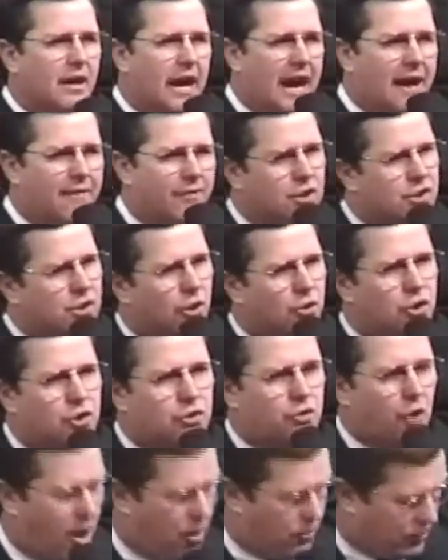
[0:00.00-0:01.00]
ever so
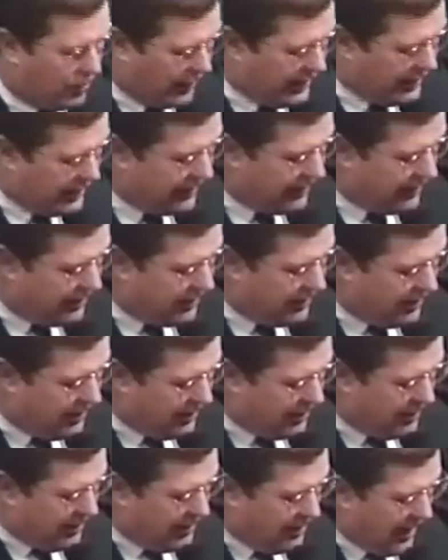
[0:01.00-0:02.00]
strongly,
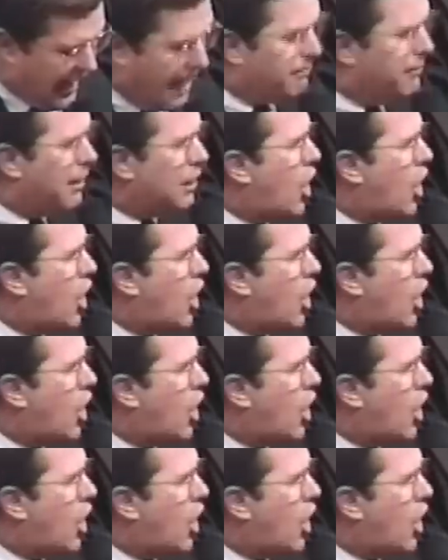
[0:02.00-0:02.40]
and